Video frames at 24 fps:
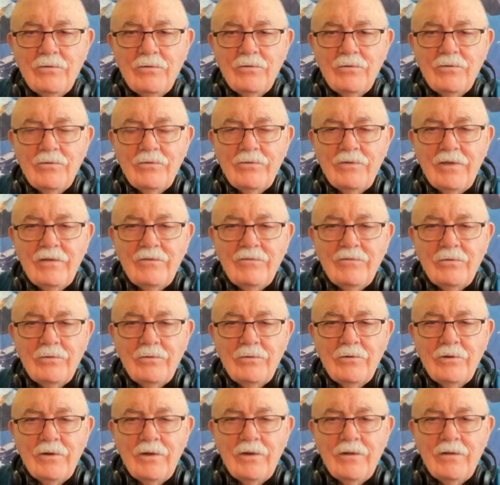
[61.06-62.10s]

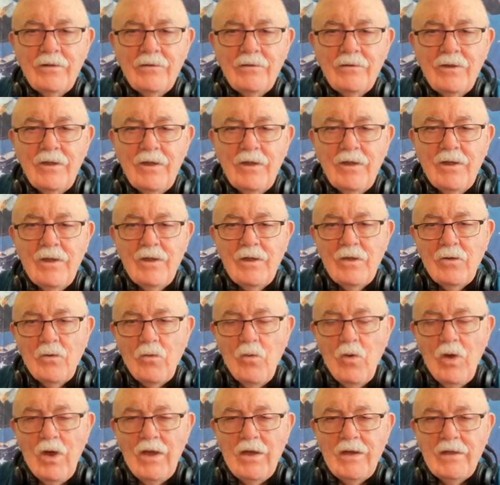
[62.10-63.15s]
censor and
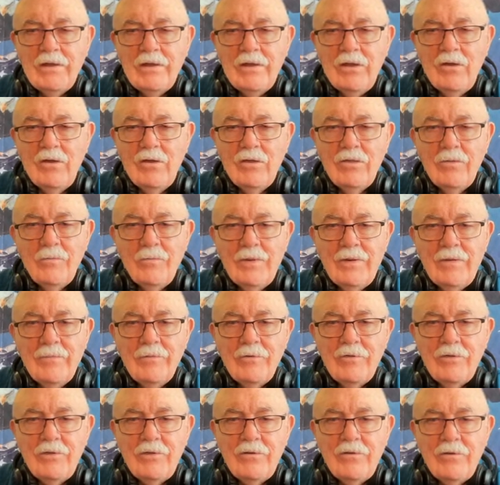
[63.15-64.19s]
quiet all the
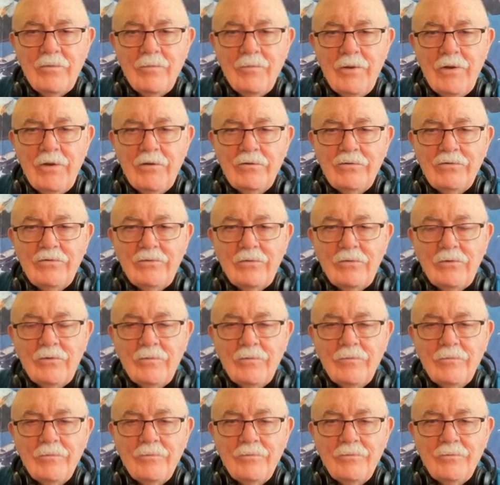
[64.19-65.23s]
people that are opposed to
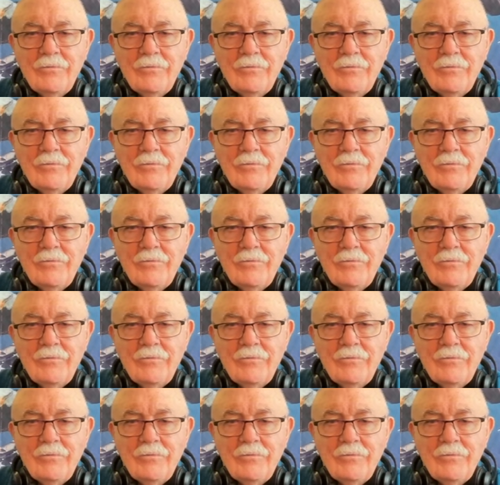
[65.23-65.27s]
him